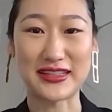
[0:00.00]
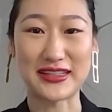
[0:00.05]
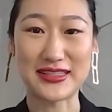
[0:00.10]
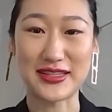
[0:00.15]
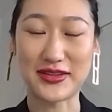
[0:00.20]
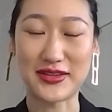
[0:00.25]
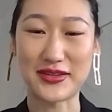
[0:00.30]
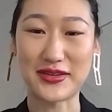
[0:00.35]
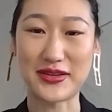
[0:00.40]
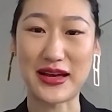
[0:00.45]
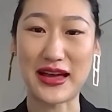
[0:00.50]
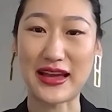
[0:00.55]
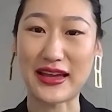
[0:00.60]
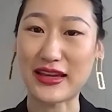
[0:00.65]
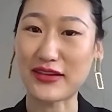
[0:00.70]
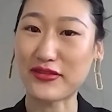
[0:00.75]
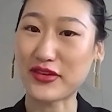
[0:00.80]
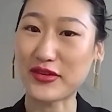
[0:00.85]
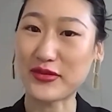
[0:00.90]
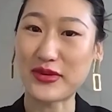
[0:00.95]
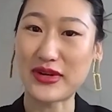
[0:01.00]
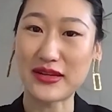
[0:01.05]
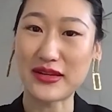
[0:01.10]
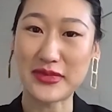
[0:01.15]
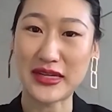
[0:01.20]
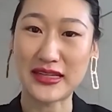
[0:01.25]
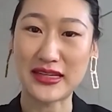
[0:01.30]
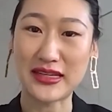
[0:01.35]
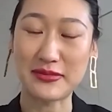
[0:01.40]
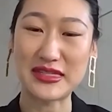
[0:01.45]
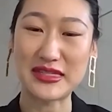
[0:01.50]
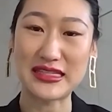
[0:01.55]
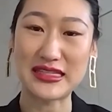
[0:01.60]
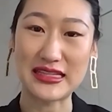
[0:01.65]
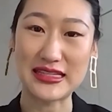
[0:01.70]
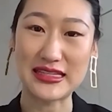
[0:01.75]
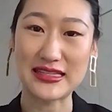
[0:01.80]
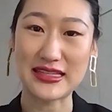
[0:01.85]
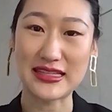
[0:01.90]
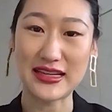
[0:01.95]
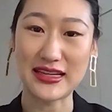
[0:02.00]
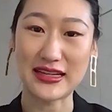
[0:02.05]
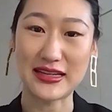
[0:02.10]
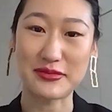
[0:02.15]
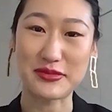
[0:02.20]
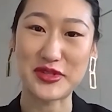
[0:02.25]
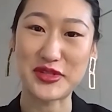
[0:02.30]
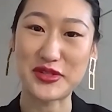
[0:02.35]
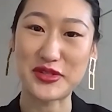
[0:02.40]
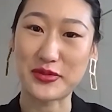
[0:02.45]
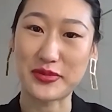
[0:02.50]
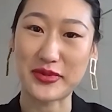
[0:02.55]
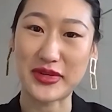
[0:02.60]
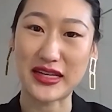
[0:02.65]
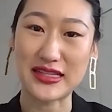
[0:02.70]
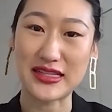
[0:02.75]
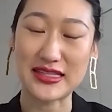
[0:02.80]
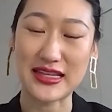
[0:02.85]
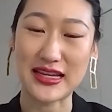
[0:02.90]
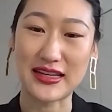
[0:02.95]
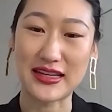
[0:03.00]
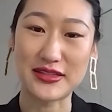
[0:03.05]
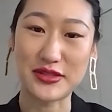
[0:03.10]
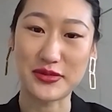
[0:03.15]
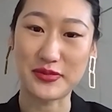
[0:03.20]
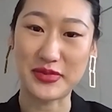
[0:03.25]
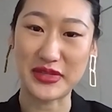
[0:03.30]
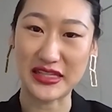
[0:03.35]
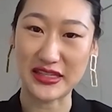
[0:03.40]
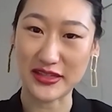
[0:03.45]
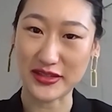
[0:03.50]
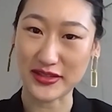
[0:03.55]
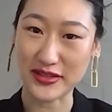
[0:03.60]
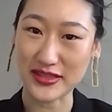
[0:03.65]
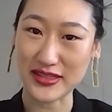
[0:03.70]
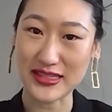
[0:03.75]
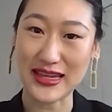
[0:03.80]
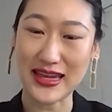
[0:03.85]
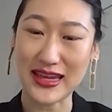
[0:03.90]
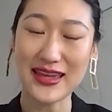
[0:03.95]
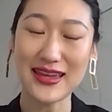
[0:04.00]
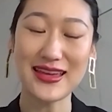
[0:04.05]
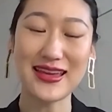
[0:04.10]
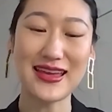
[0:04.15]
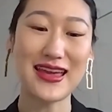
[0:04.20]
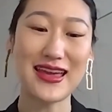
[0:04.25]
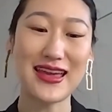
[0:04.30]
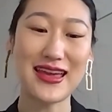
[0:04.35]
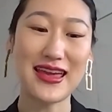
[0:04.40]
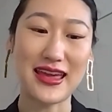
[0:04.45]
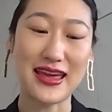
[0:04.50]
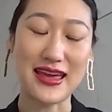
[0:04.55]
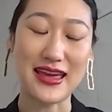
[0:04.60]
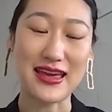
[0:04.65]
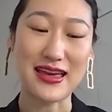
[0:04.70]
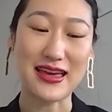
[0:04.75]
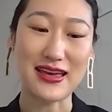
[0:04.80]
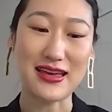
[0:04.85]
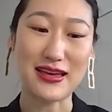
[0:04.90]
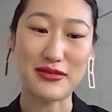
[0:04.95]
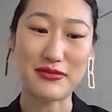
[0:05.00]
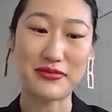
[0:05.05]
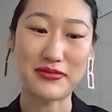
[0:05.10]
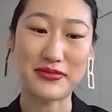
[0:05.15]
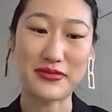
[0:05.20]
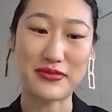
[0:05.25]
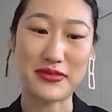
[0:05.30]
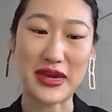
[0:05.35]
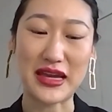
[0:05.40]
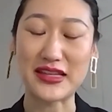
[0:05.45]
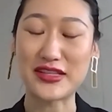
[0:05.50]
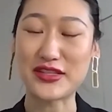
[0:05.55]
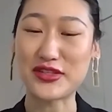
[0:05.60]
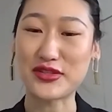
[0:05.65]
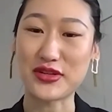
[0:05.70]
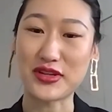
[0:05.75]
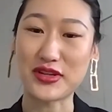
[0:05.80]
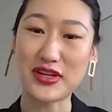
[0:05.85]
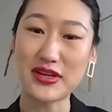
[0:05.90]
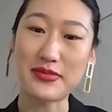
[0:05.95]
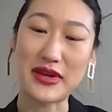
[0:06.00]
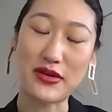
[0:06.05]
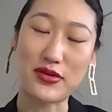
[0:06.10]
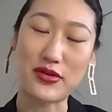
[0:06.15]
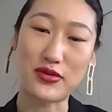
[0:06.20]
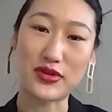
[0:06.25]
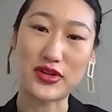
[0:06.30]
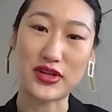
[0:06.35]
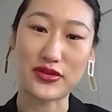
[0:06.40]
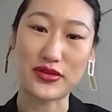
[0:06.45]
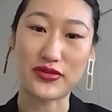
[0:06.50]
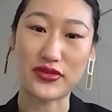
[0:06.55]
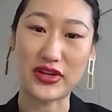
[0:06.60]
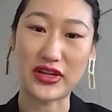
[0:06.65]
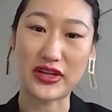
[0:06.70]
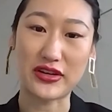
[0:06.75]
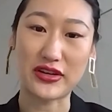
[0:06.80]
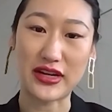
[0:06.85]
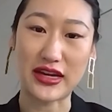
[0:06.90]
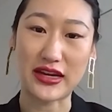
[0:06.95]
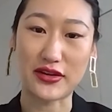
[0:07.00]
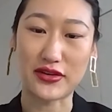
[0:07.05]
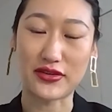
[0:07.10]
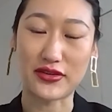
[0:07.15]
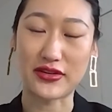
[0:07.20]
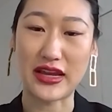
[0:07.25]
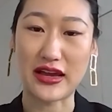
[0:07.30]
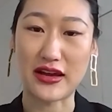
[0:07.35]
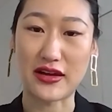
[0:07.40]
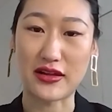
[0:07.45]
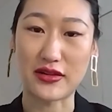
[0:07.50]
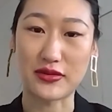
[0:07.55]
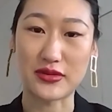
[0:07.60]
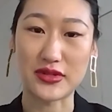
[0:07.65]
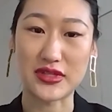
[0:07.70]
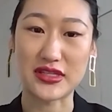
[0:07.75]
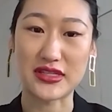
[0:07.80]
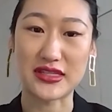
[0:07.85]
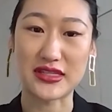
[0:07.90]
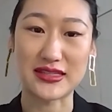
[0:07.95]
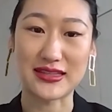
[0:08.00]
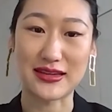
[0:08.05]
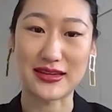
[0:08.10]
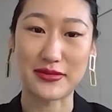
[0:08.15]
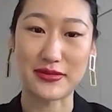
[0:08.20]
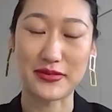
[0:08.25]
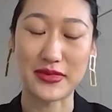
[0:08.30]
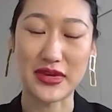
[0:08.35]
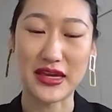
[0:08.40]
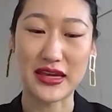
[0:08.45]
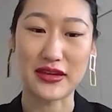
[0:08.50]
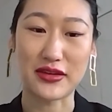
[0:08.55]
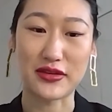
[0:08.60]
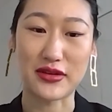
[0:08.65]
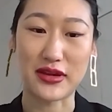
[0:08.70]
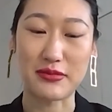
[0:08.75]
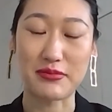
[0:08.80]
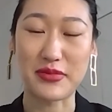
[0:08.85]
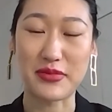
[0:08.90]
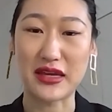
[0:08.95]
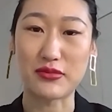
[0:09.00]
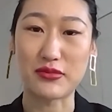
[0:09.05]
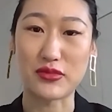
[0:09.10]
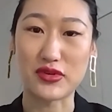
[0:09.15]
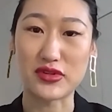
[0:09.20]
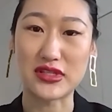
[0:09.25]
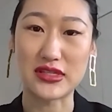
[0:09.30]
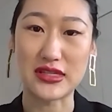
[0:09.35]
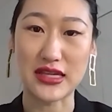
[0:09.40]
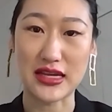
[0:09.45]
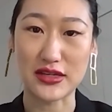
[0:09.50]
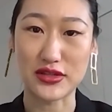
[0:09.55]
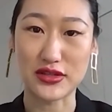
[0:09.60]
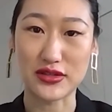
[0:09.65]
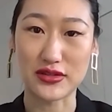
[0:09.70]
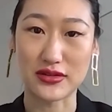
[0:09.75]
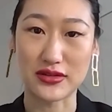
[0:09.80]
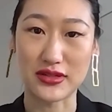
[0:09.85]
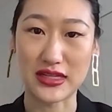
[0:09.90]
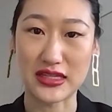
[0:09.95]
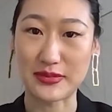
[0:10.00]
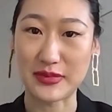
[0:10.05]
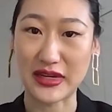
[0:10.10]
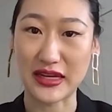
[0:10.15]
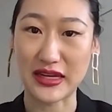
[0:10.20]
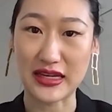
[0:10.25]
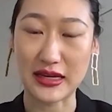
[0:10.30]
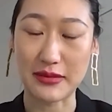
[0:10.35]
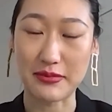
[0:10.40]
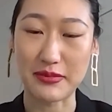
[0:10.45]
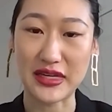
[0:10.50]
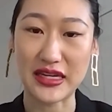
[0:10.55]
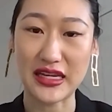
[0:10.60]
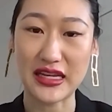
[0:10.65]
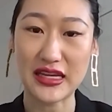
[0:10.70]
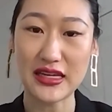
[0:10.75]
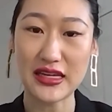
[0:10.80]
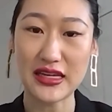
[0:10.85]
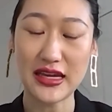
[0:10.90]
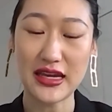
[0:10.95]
So hi, everyone. My name is Lisa, and I'm super excited to be here today. I started my whole career at L'Oreal, which is a big multinational cosmetic company.